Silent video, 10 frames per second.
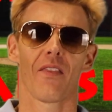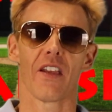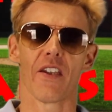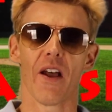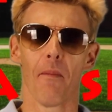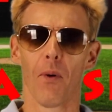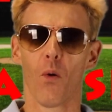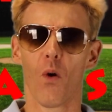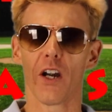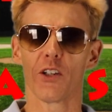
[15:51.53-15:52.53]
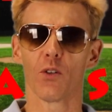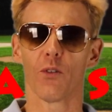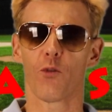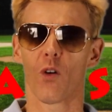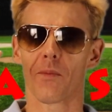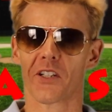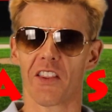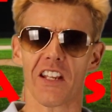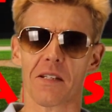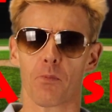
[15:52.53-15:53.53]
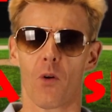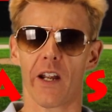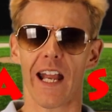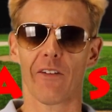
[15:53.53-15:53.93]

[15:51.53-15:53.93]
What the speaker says: The number 1 uniform to this point,